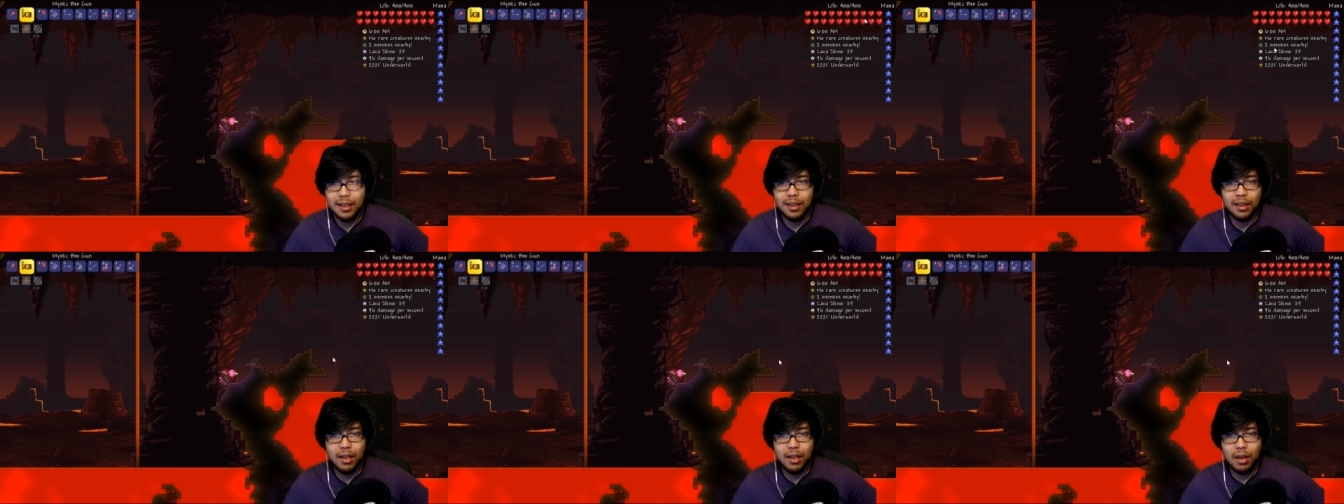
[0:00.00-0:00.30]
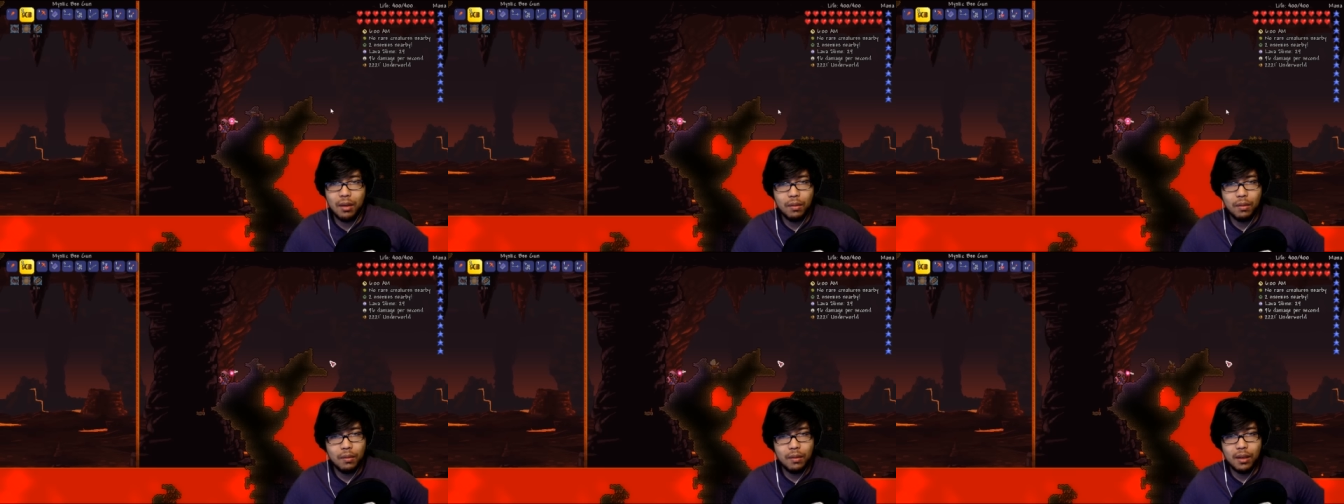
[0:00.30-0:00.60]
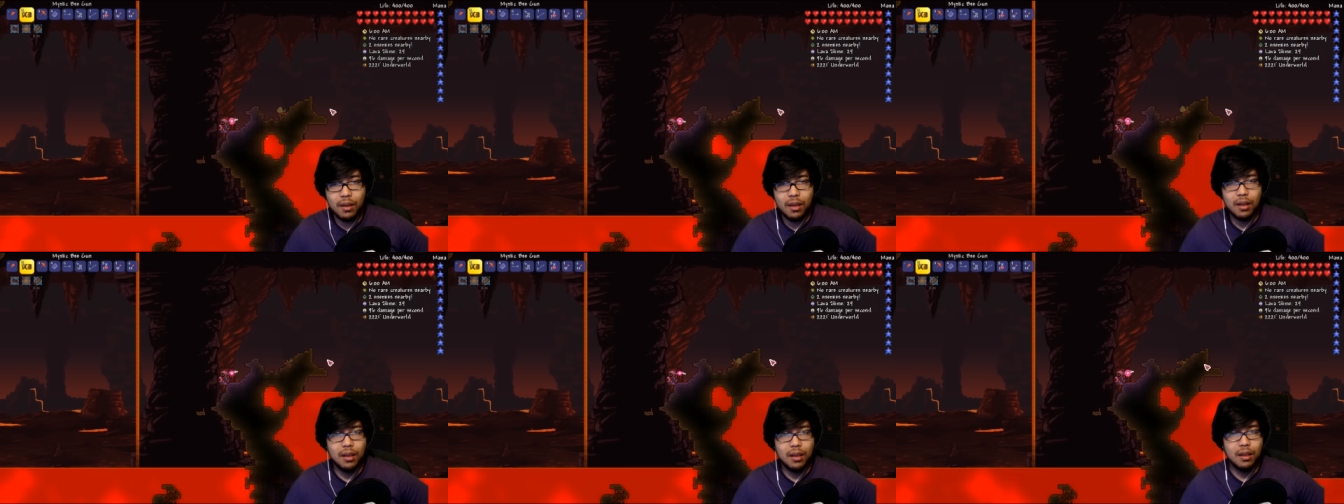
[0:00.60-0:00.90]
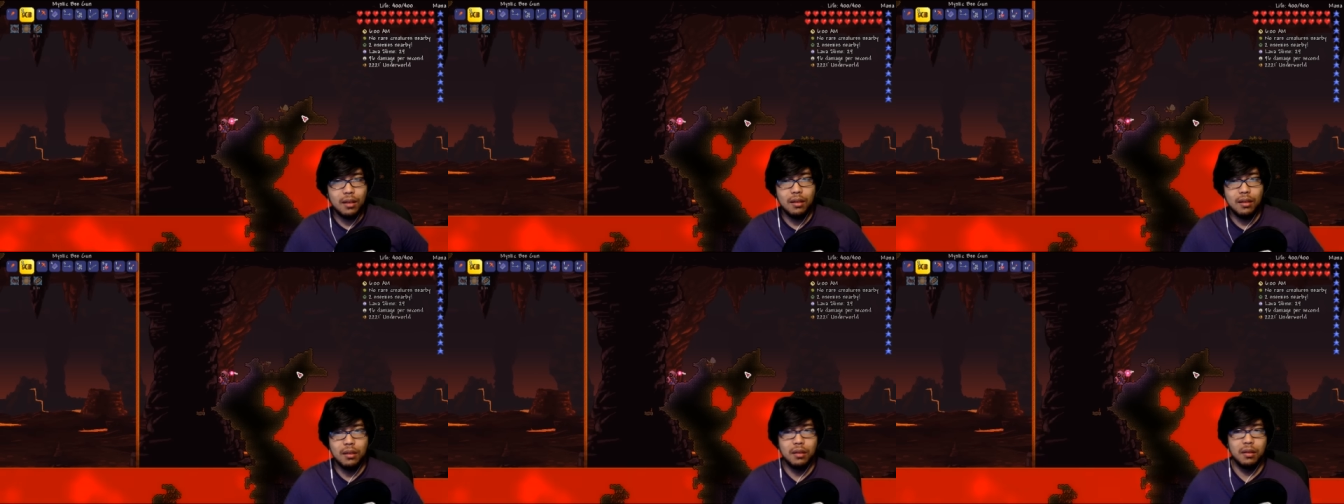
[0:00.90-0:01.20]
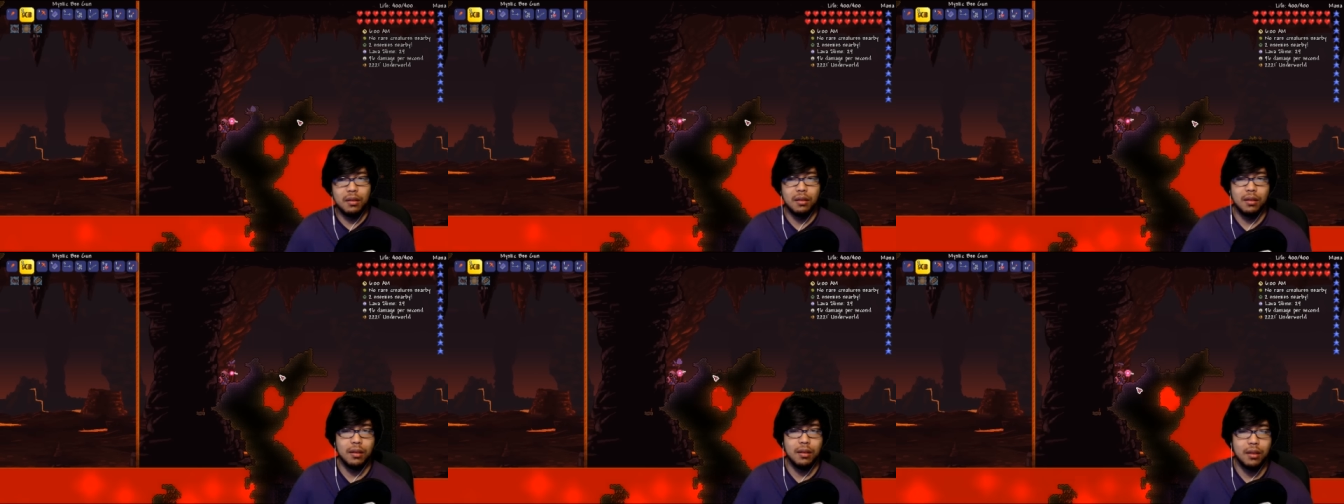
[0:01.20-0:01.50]
go. Uh,
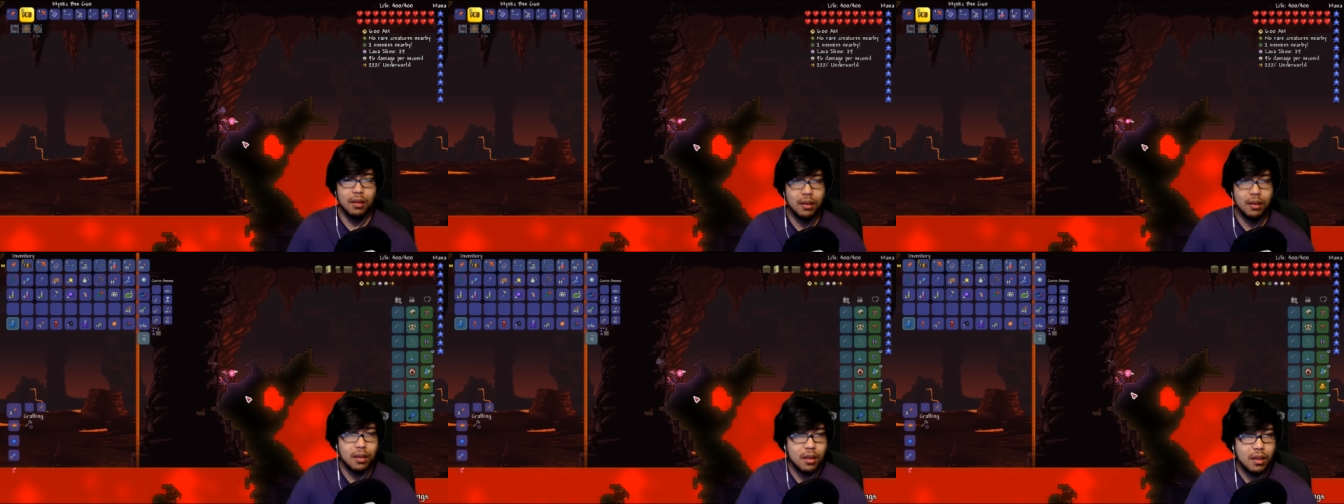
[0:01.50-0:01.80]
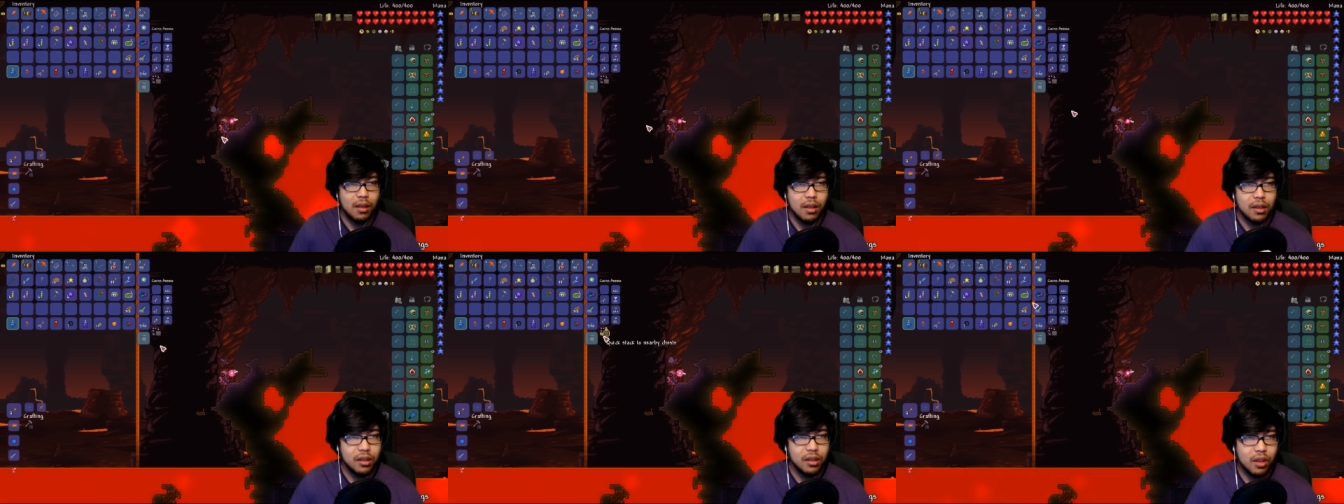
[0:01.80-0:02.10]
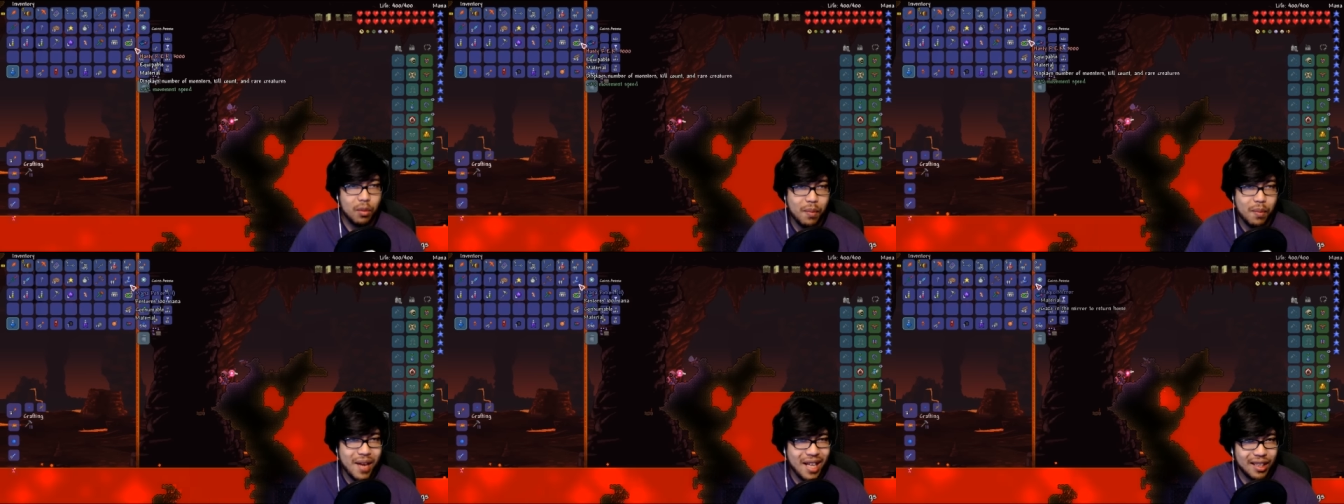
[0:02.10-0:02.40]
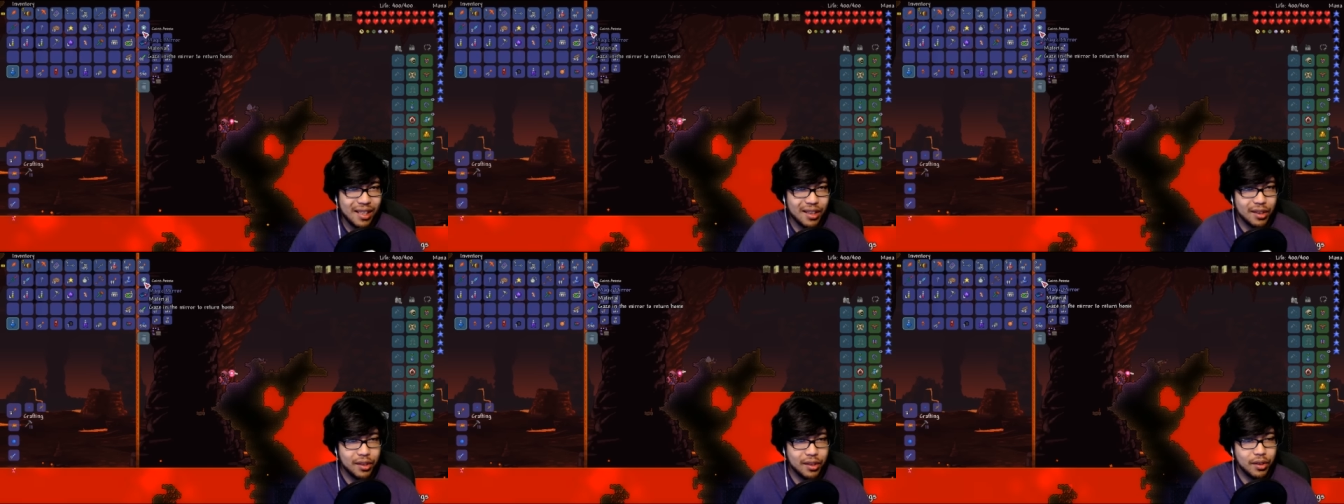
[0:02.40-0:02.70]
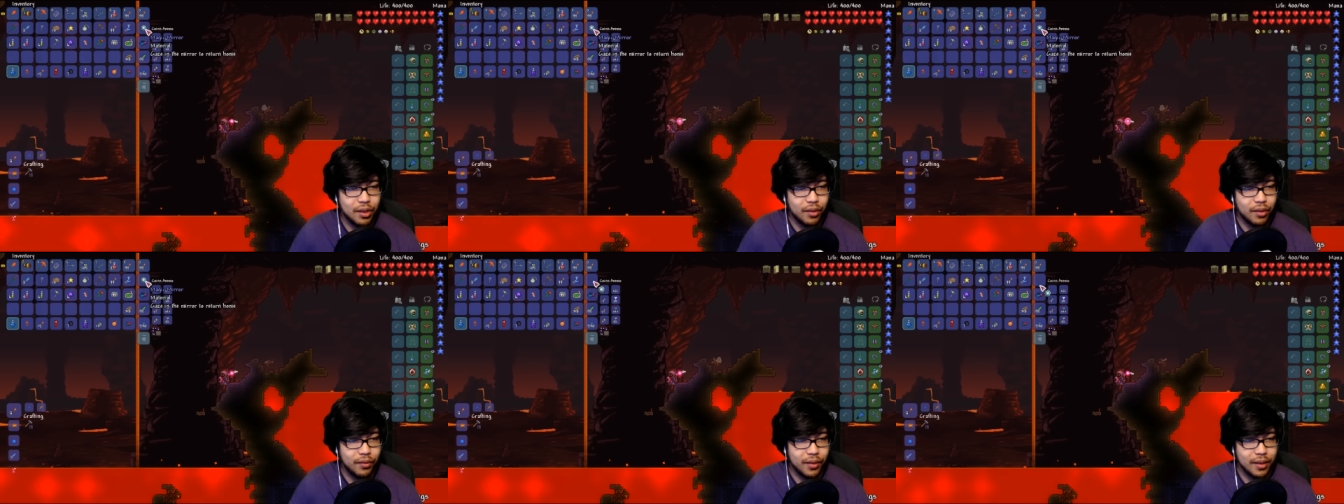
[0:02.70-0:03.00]
let's go back to the
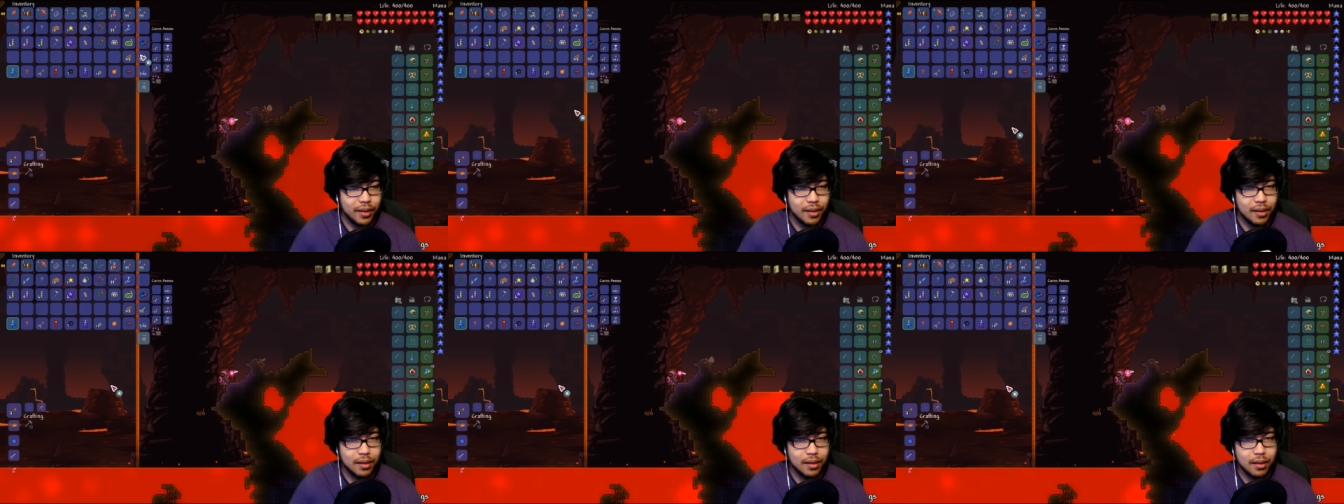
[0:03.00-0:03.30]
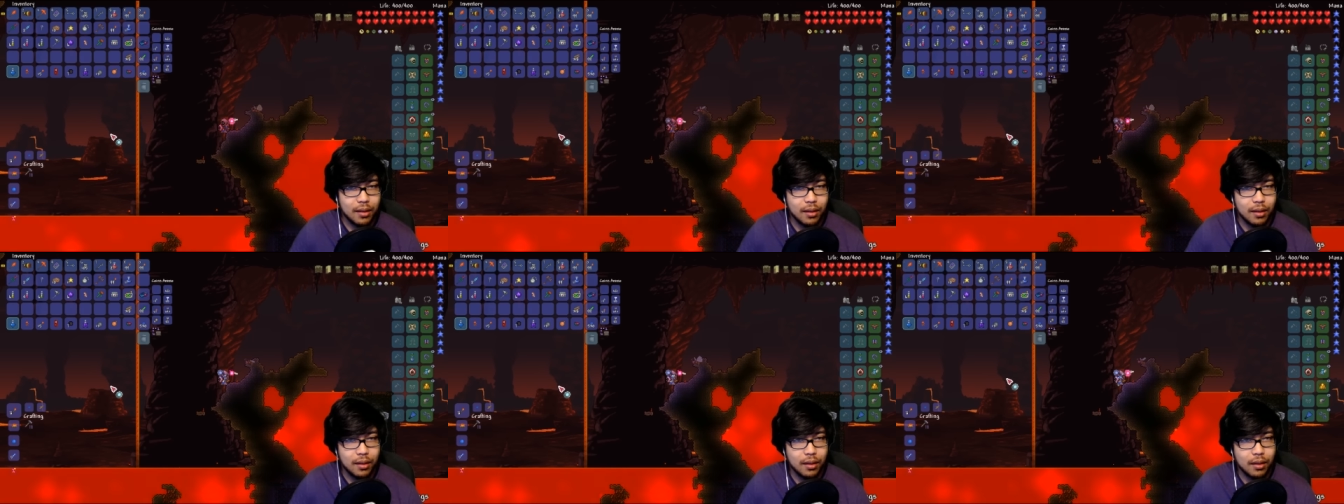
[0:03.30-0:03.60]
surface